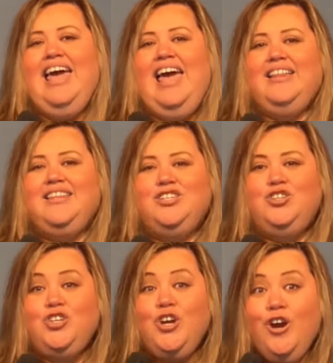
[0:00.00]
and the
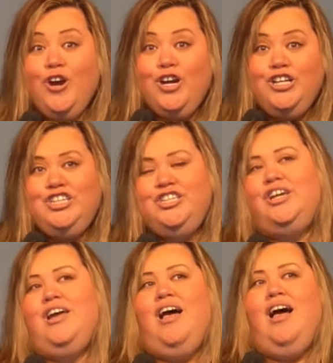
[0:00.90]
church
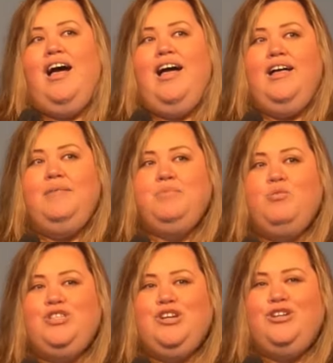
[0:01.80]

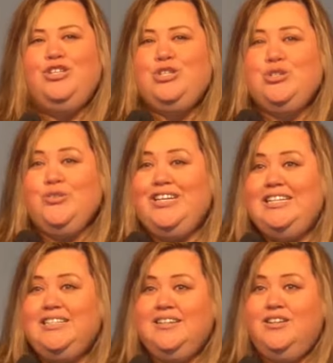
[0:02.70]
was on a street,